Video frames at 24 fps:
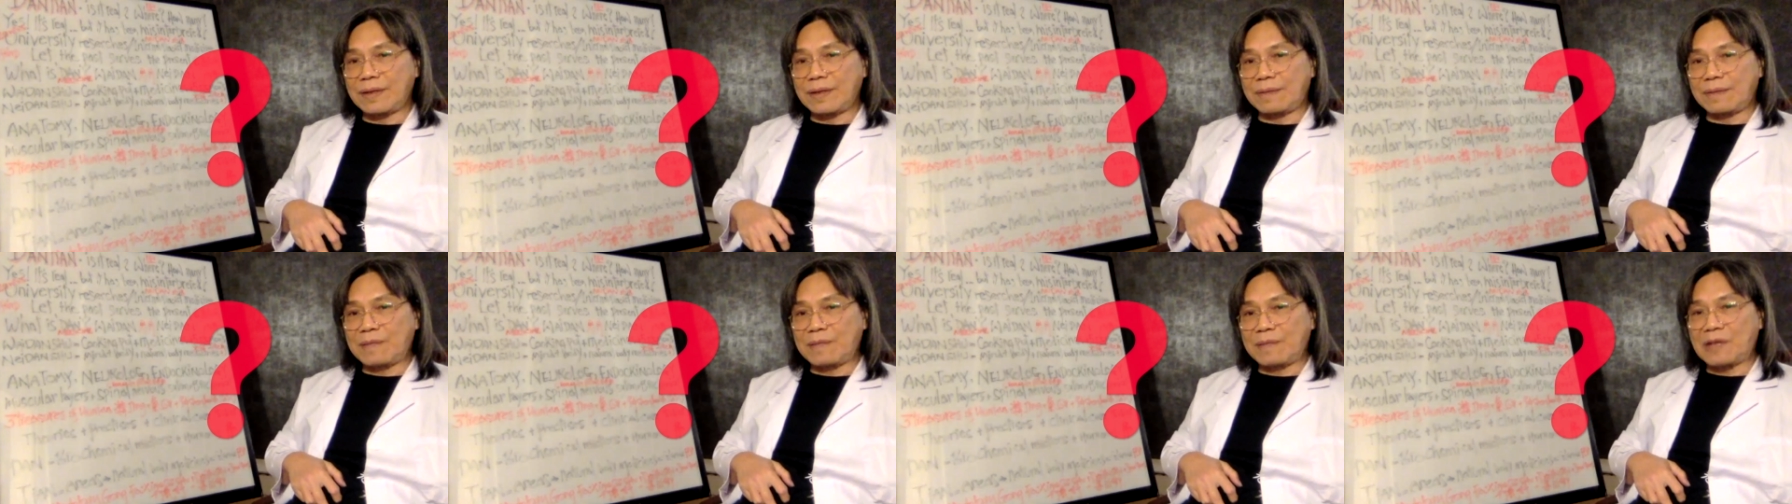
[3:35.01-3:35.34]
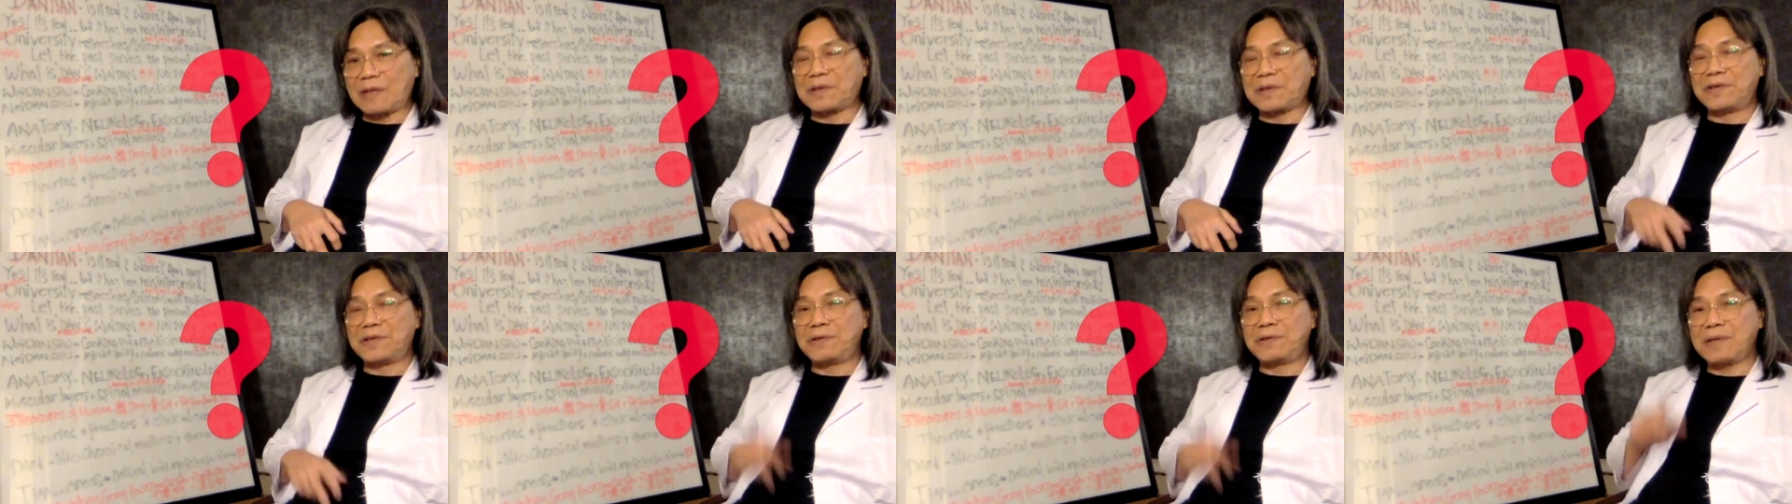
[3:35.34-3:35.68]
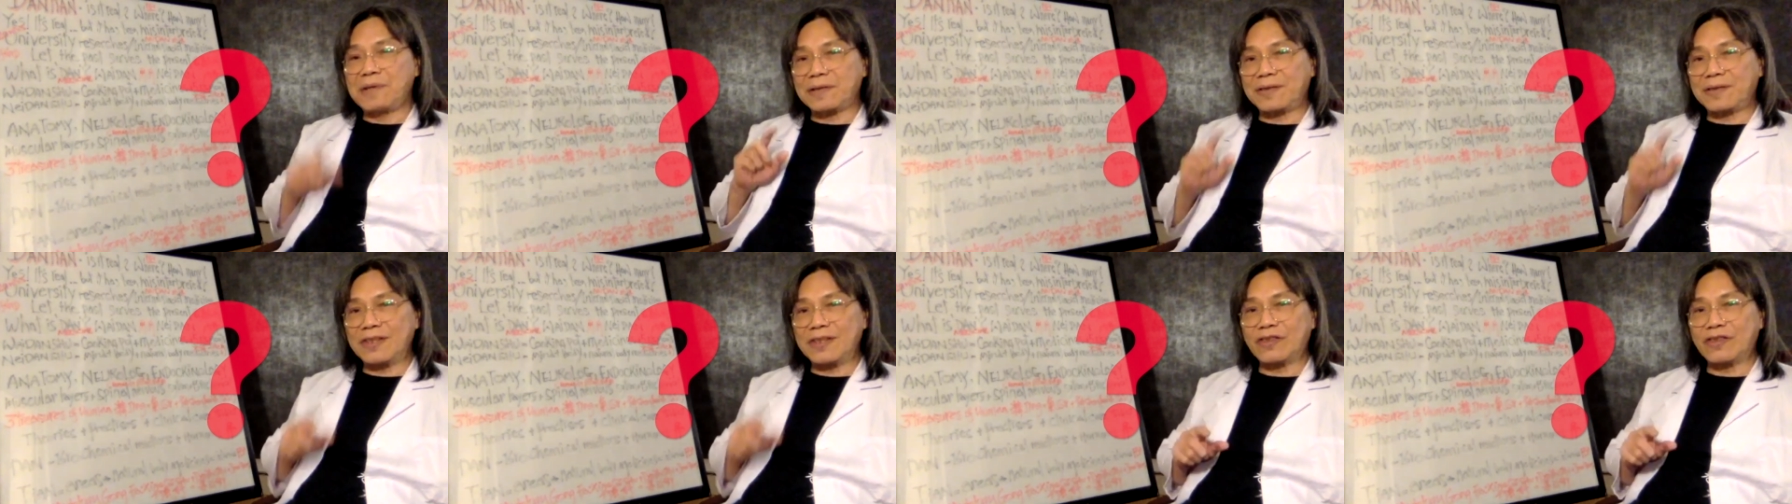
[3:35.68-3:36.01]
because you
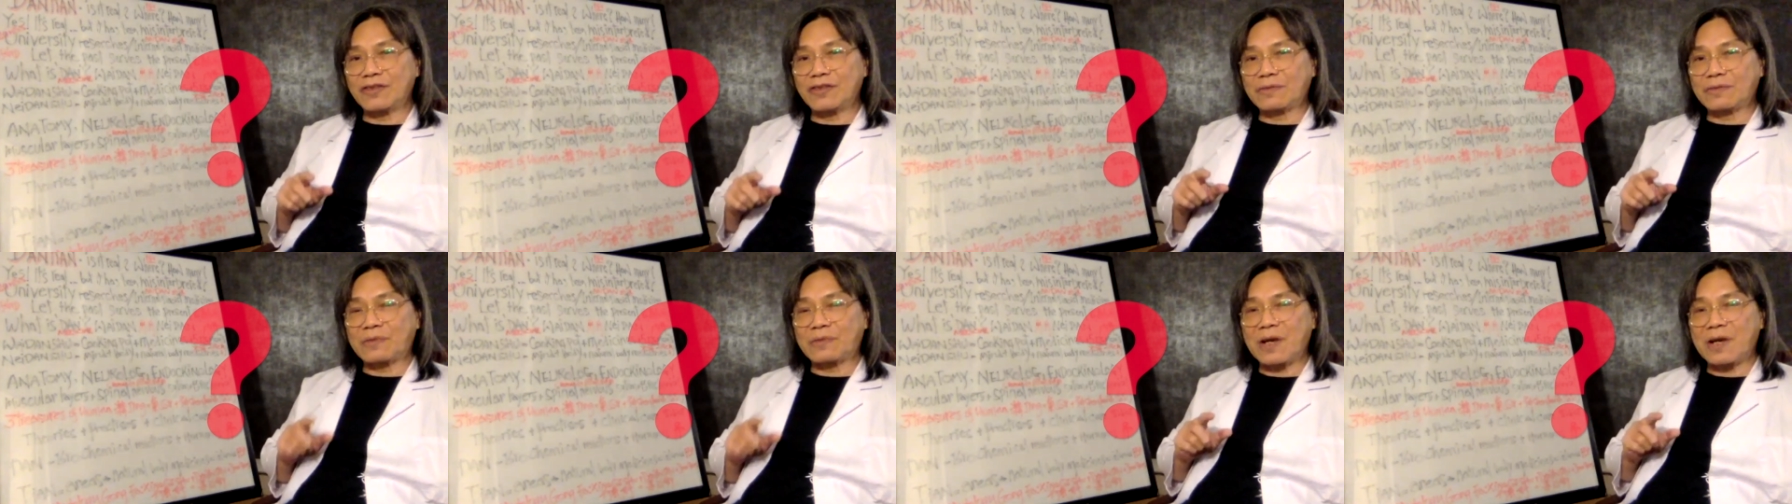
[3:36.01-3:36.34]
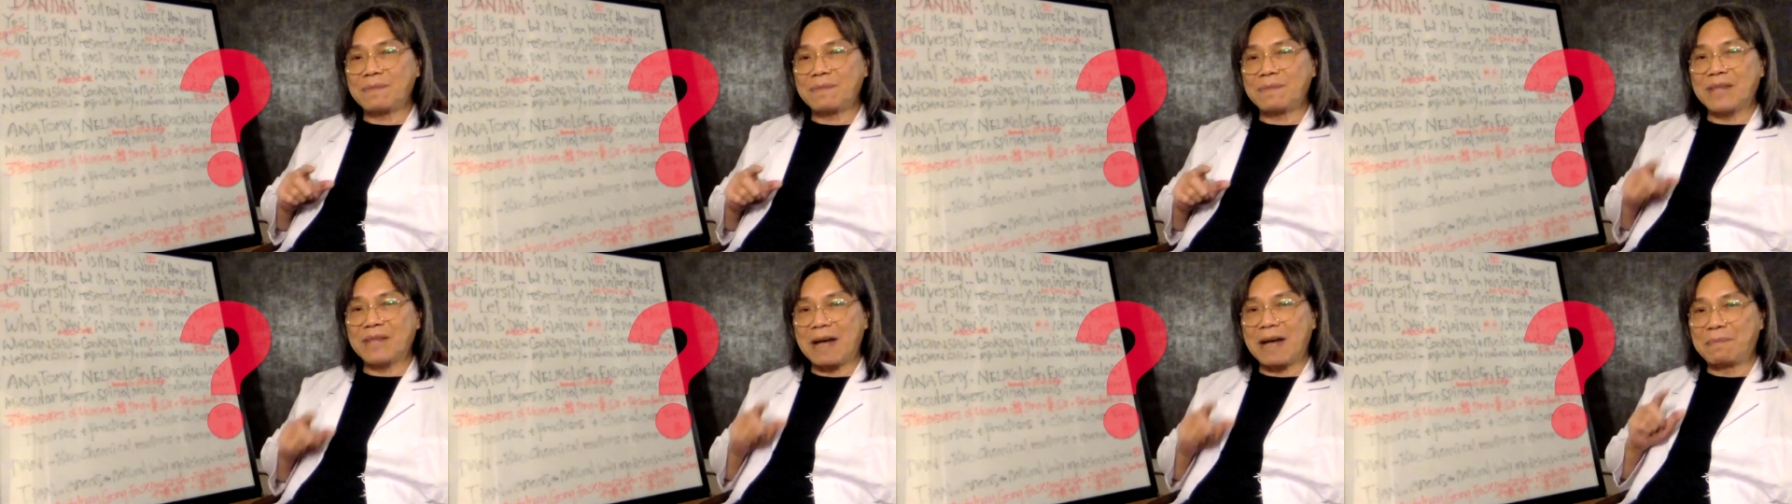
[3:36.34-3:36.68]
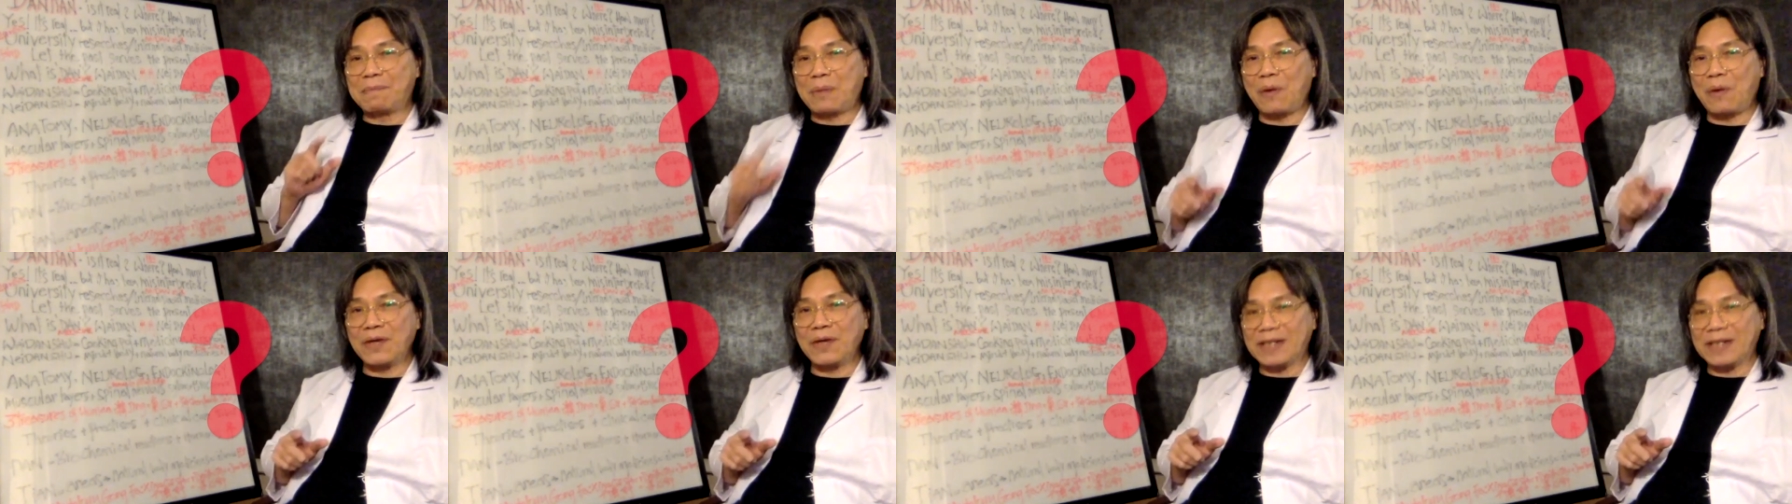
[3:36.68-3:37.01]
have described a
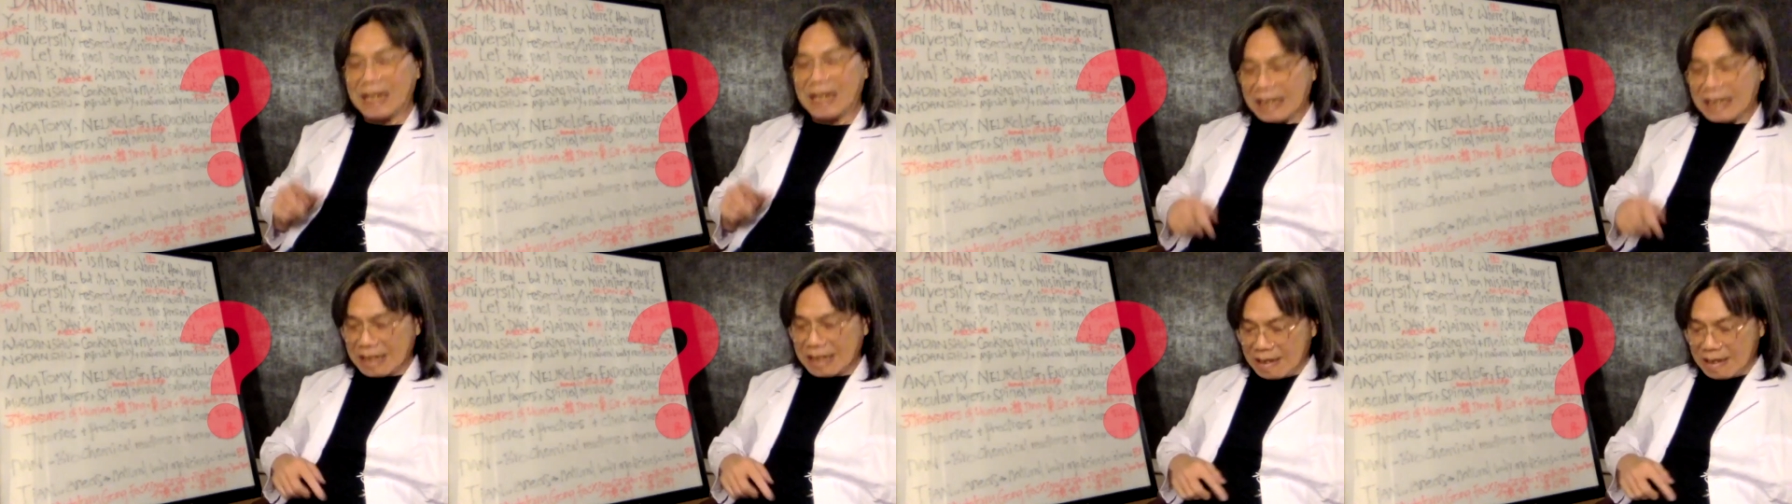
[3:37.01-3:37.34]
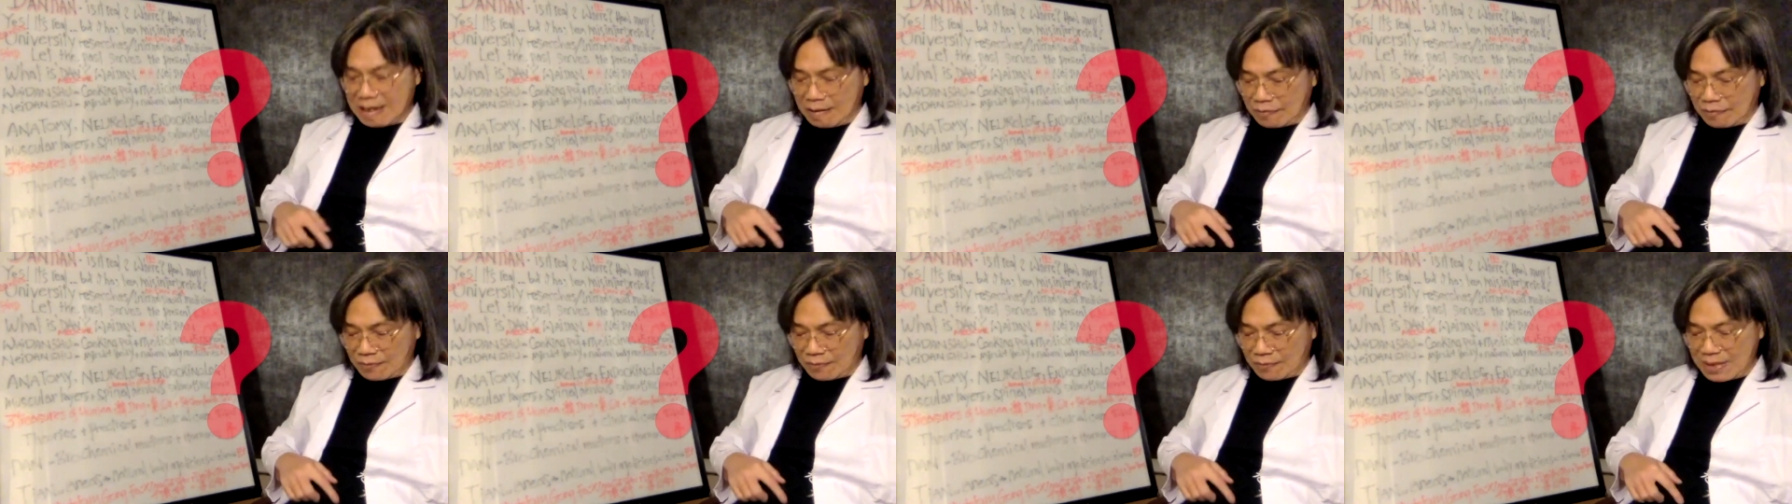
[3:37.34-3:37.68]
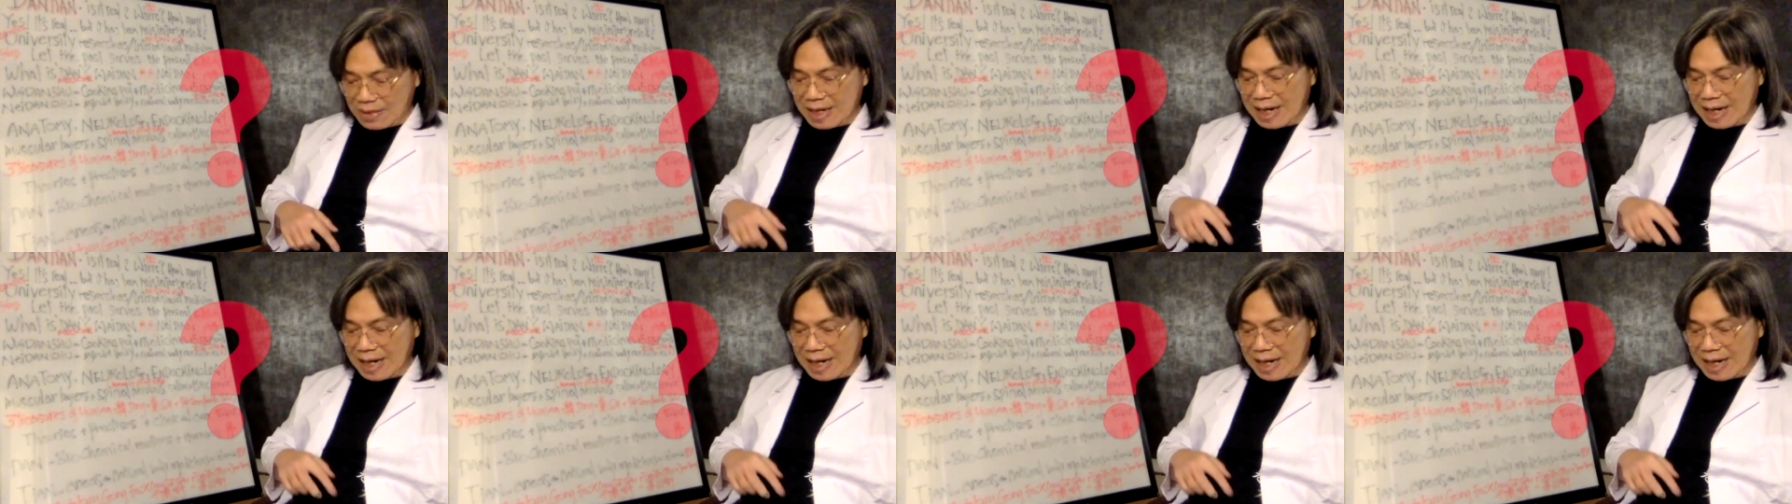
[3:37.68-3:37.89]
point 3